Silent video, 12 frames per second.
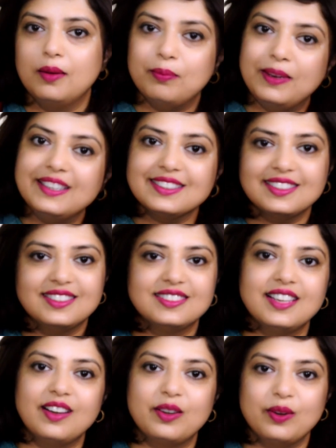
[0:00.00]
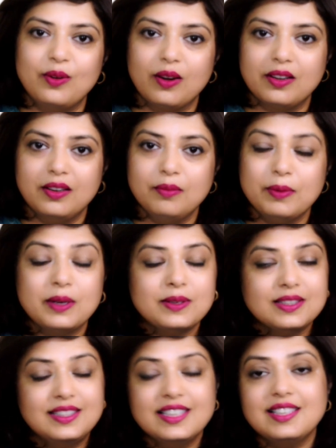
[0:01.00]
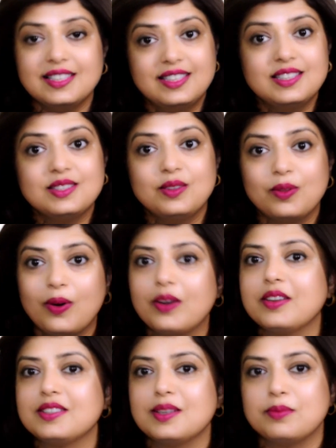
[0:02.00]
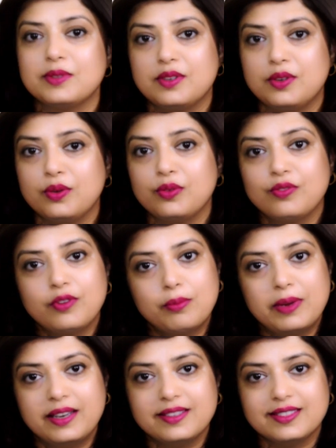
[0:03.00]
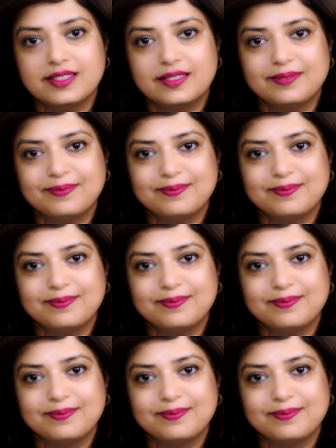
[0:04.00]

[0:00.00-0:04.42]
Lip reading: please consult a doctor, because this is not a substitute for medicine.